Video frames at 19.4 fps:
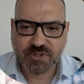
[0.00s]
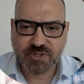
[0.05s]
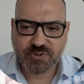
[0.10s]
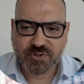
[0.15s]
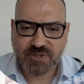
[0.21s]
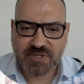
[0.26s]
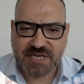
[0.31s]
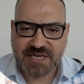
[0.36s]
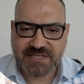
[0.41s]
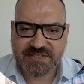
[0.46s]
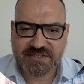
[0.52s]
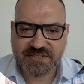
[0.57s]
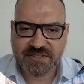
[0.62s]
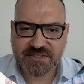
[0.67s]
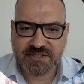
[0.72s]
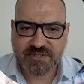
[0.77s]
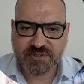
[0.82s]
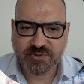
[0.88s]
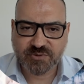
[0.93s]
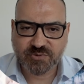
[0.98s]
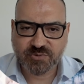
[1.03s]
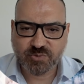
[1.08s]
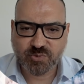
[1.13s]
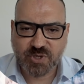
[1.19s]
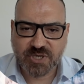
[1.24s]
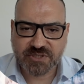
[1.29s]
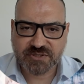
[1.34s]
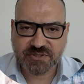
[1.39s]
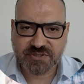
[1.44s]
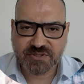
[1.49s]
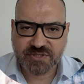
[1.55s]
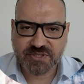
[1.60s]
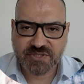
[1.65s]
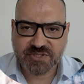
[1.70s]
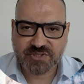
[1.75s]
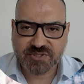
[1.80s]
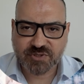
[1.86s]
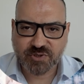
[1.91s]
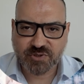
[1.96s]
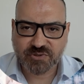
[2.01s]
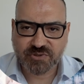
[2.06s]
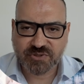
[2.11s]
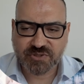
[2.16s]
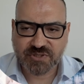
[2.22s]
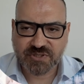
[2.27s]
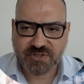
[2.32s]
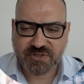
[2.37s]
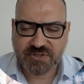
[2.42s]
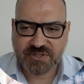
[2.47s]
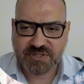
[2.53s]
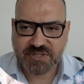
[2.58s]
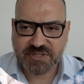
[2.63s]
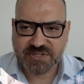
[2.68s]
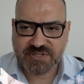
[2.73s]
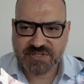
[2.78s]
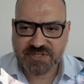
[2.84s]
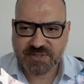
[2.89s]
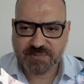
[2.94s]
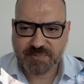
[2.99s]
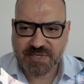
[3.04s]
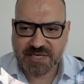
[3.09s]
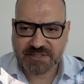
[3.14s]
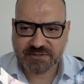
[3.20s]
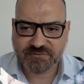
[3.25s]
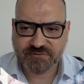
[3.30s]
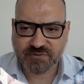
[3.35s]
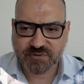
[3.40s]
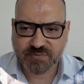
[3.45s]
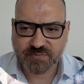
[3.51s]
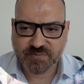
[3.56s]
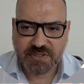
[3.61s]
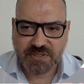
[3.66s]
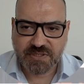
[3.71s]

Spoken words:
collecting what is on Etsy platform.